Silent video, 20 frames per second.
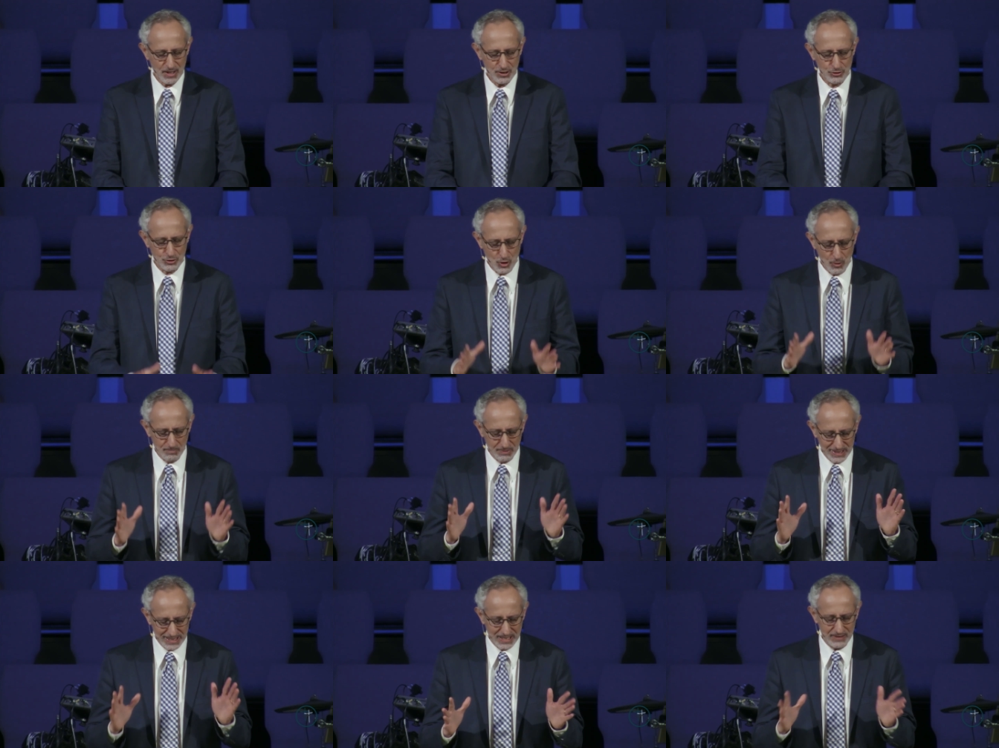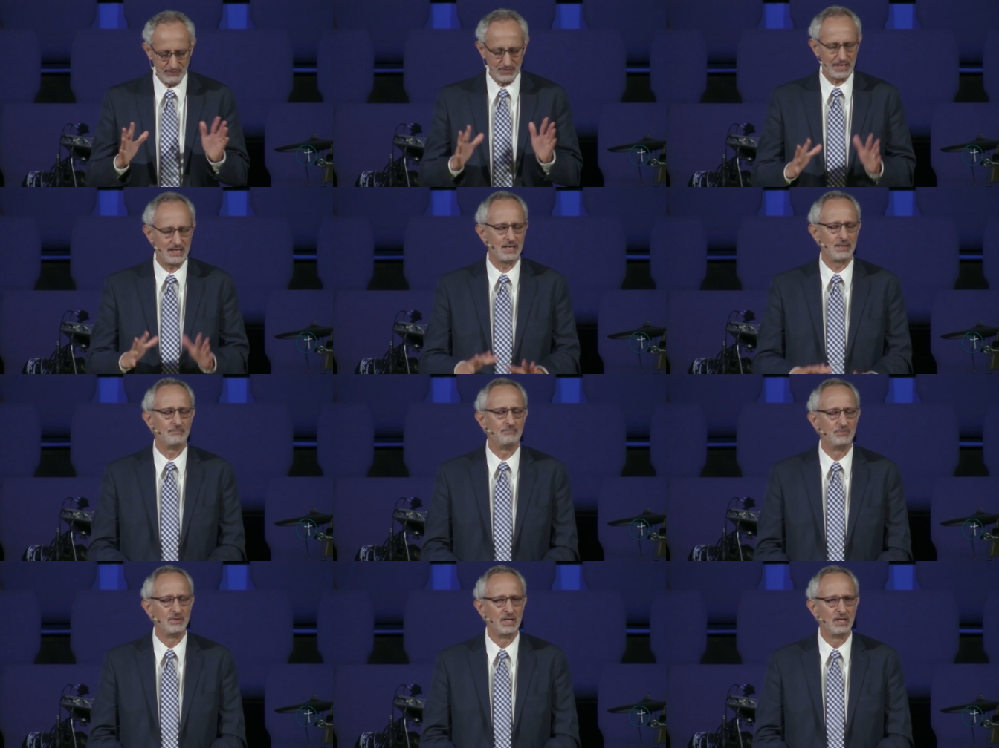So believe in
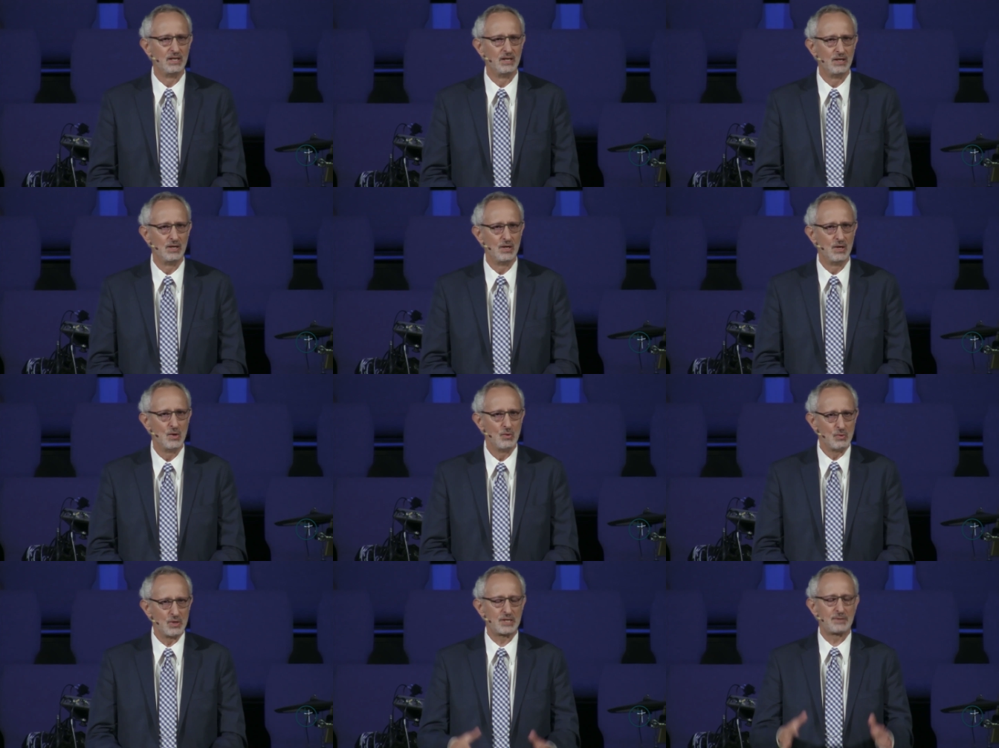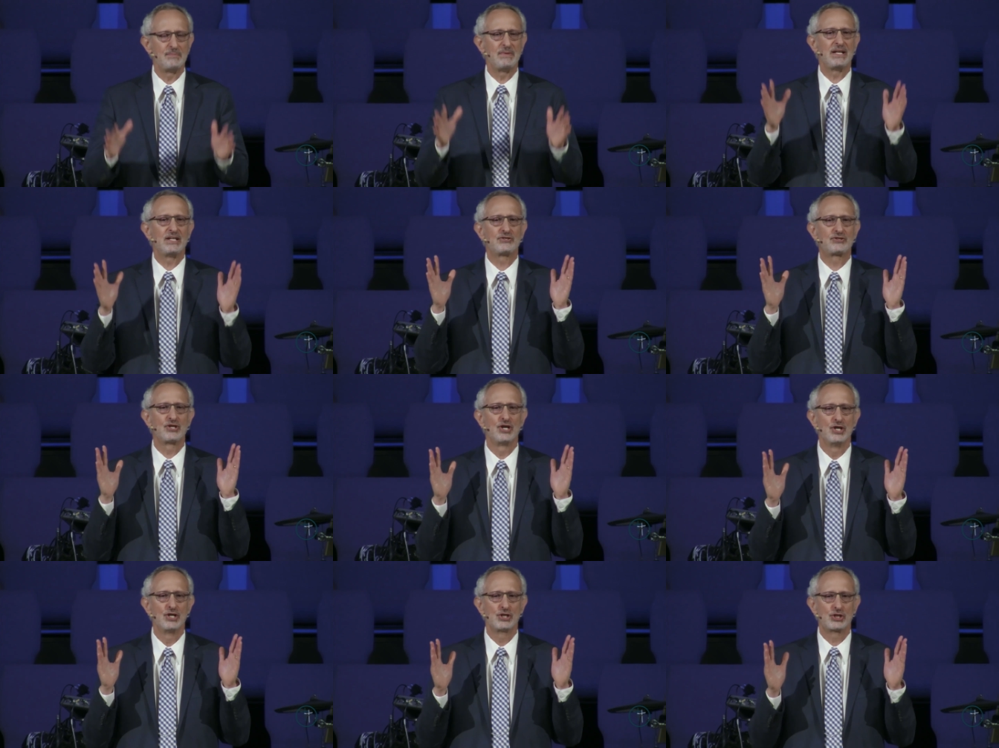him which
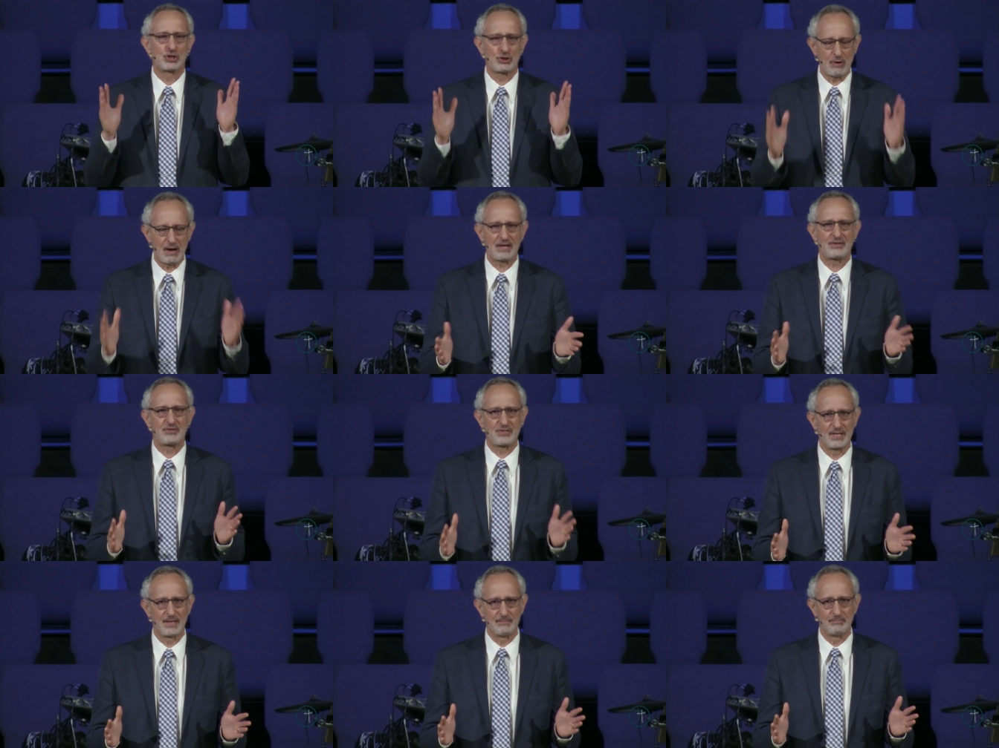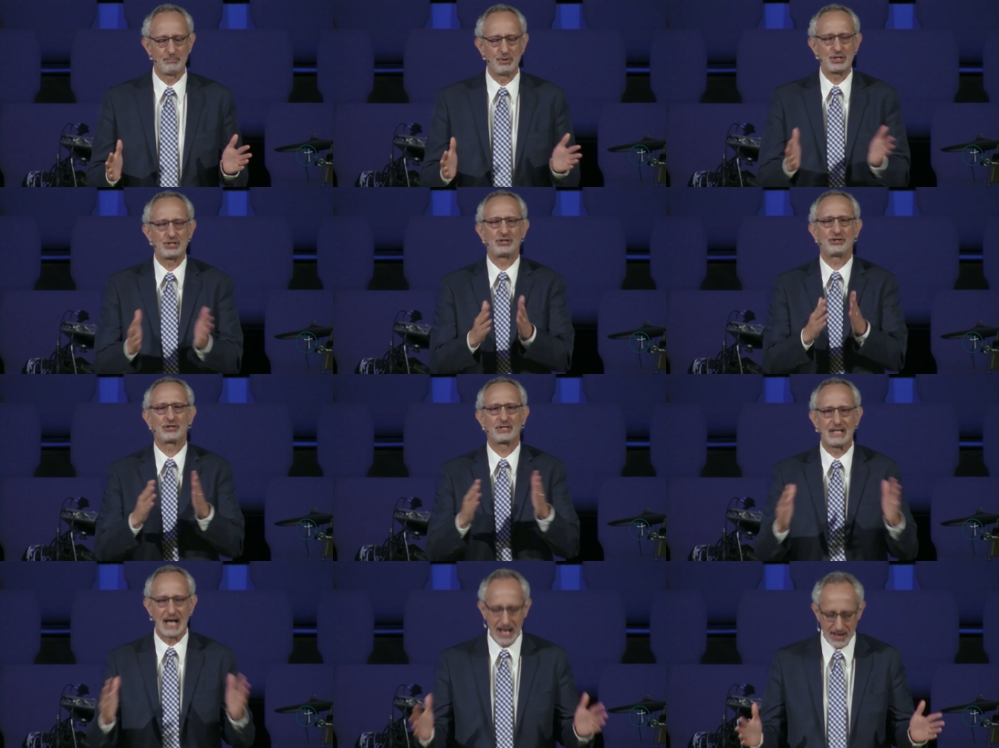means trust Him, put
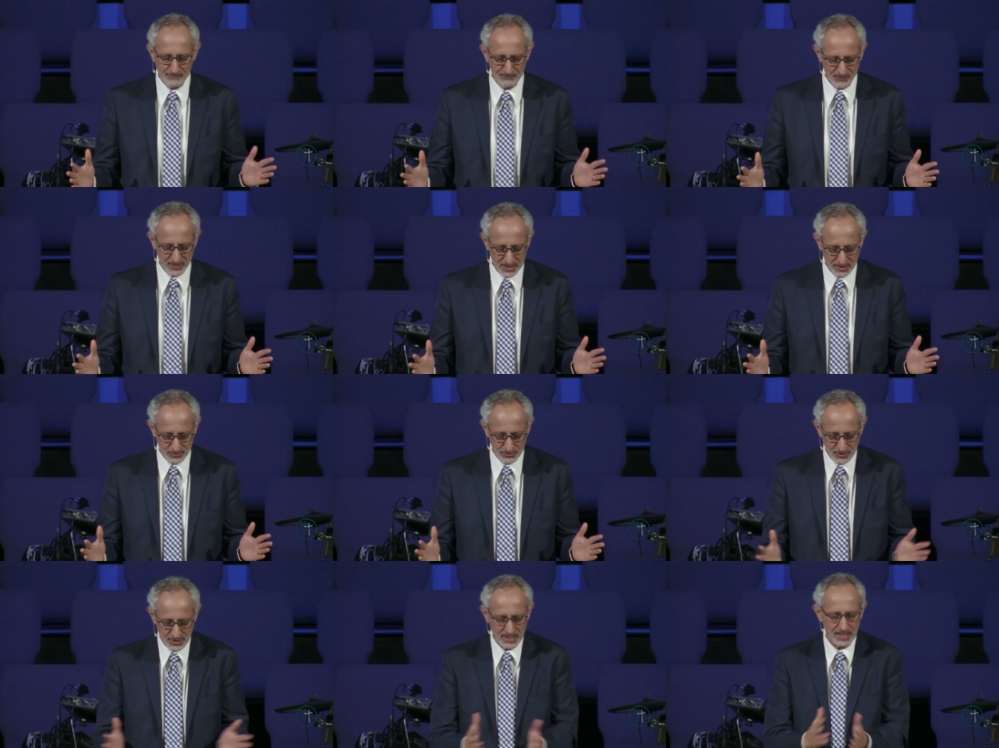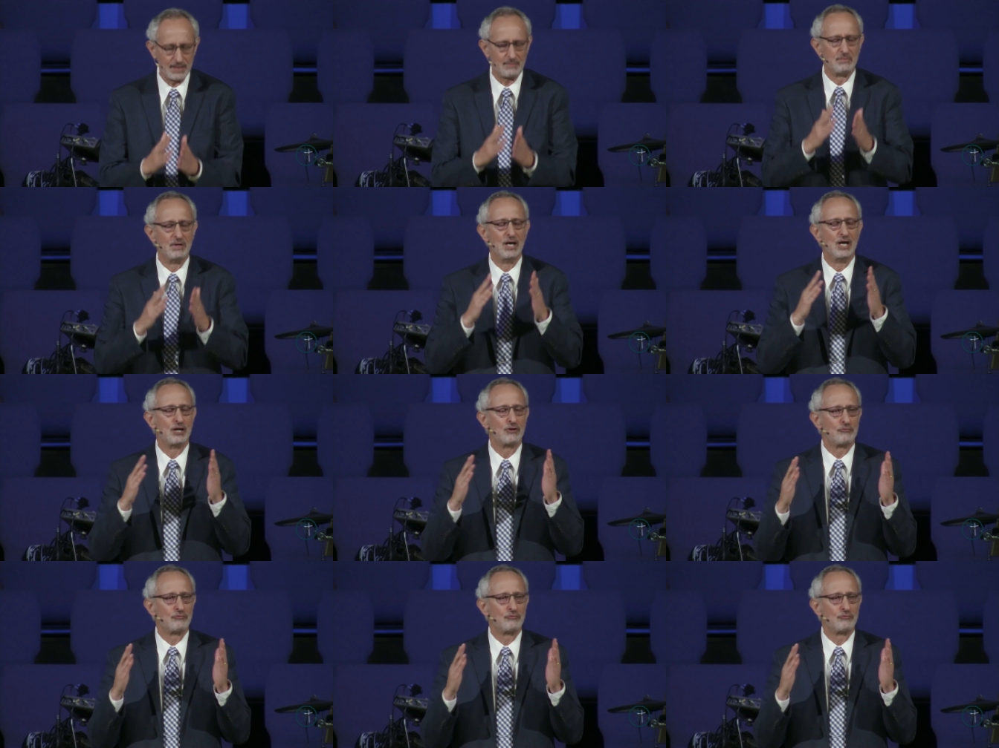your confidence in Him,